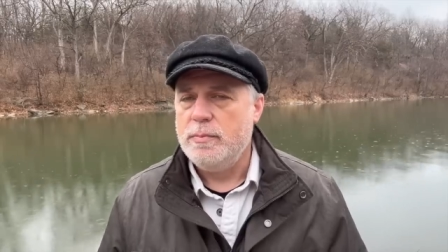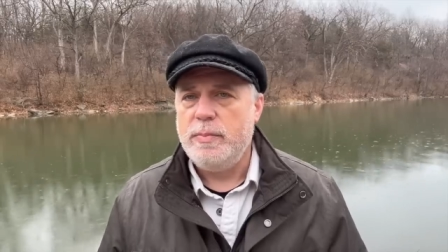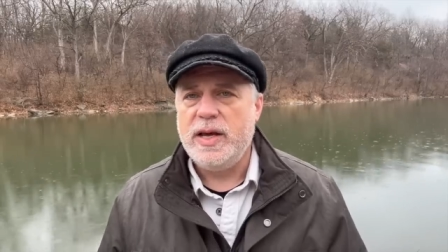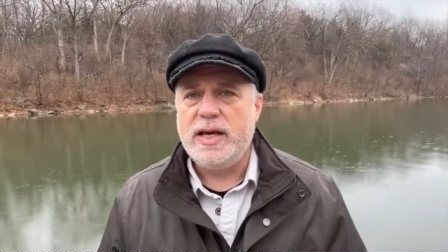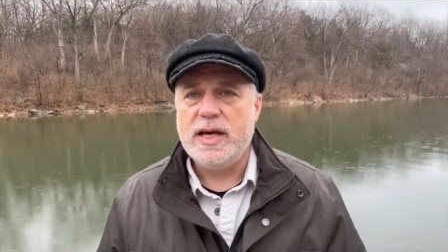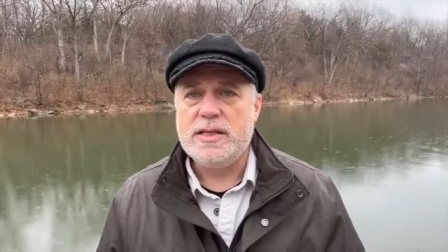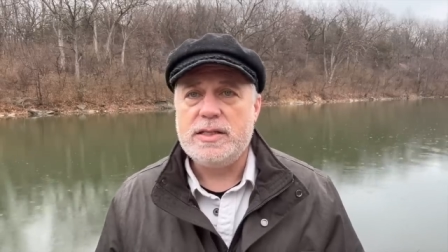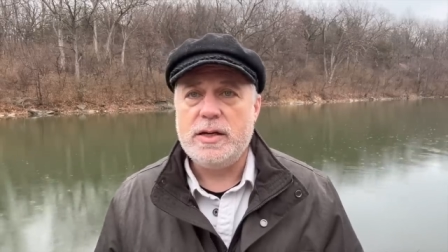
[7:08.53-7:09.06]

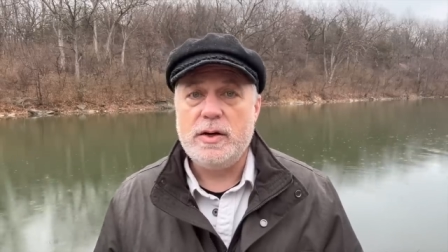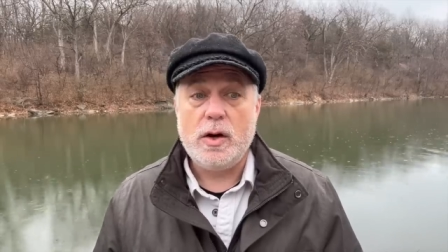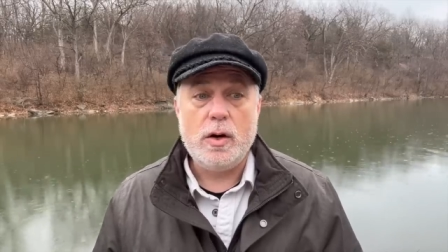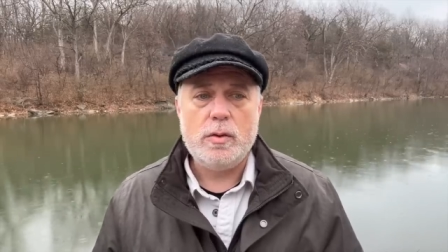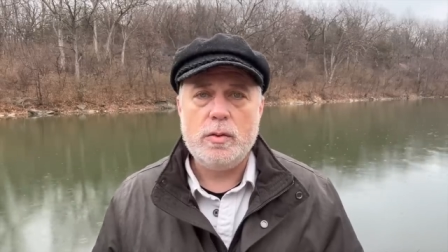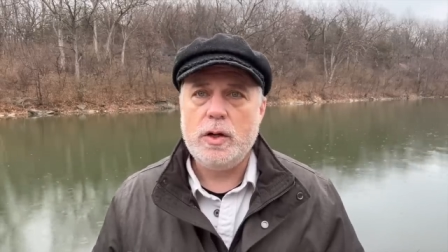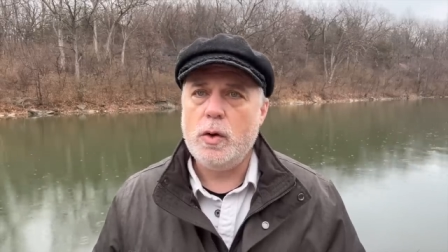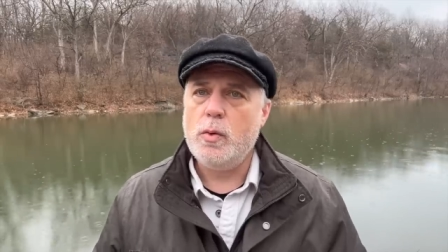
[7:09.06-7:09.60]
Because they're,
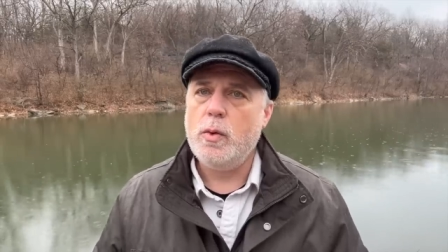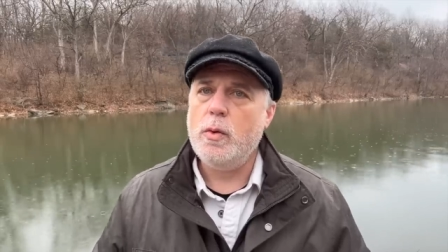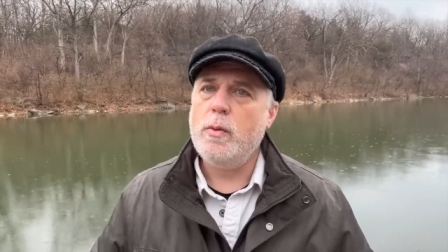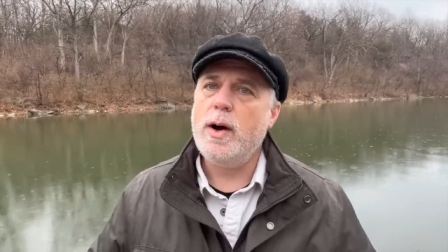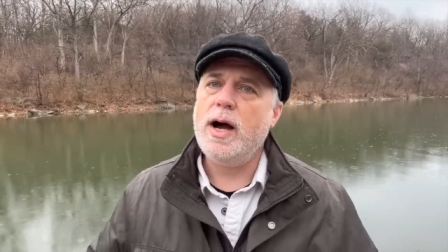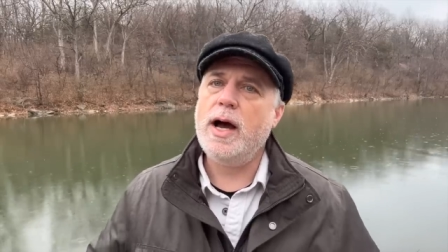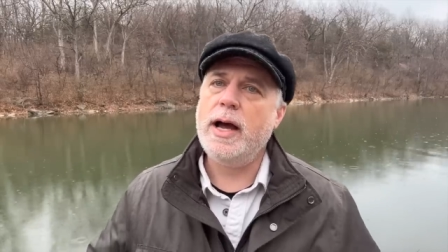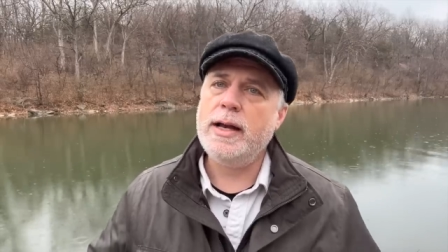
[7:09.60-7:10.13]
you know, well,
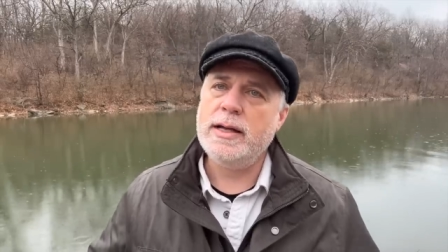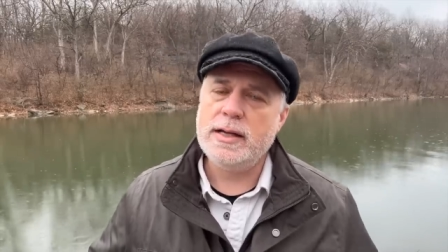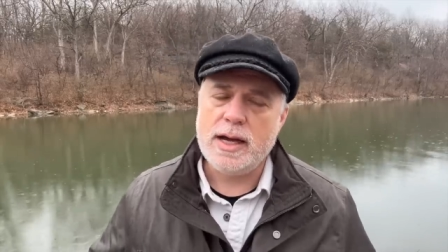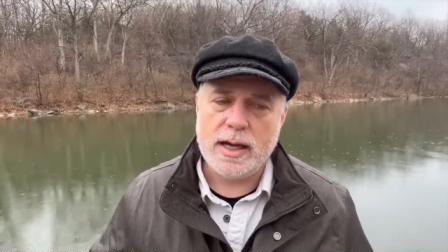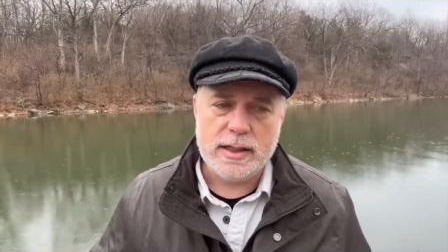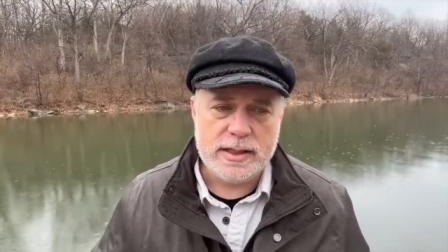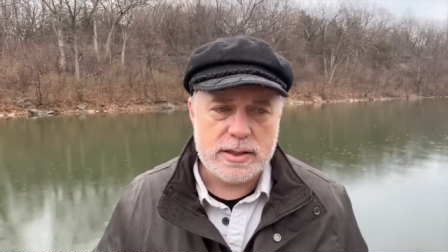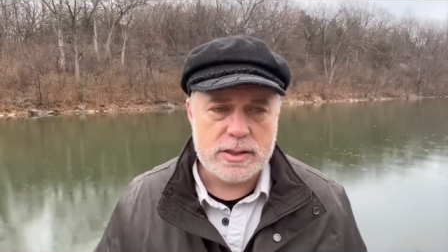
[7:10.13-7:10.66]
why did
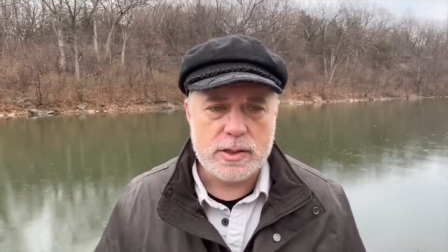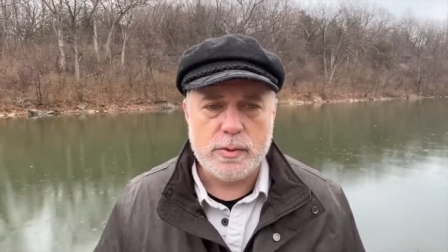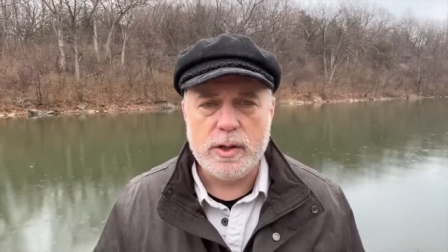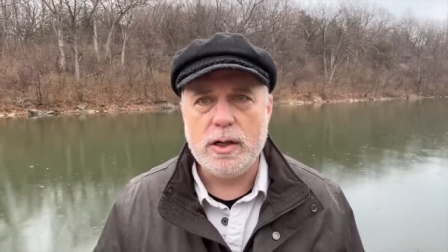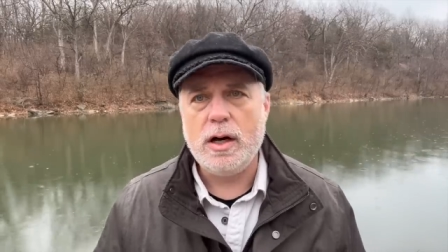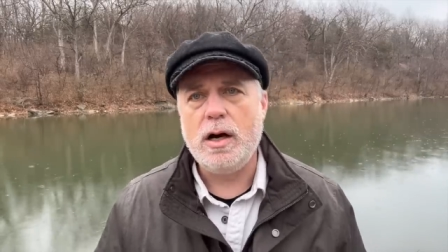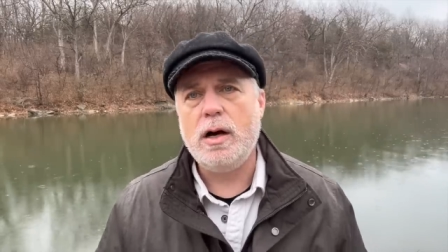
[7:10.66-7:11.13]
God lead us to the wilderness?